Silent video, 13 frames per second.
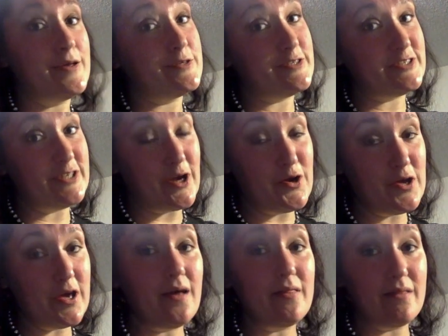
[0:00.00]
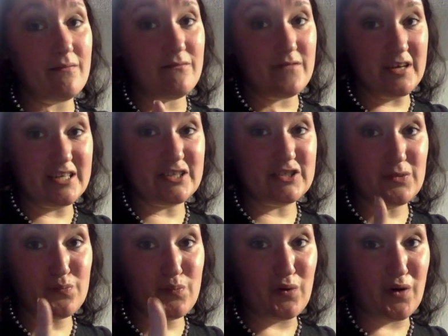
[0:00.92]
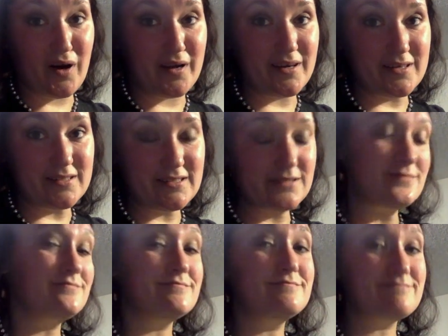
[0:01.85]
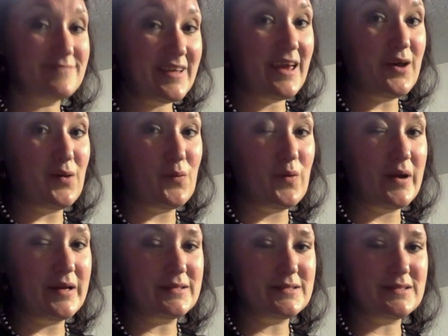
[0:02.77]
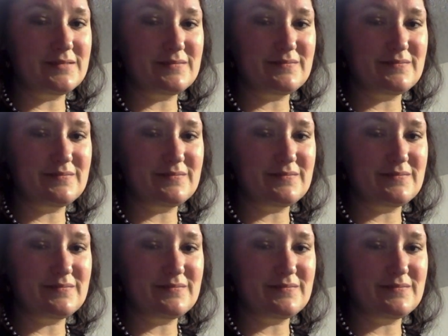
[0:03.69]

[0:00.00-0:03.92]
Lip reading: and show you the finished product. Can't wait.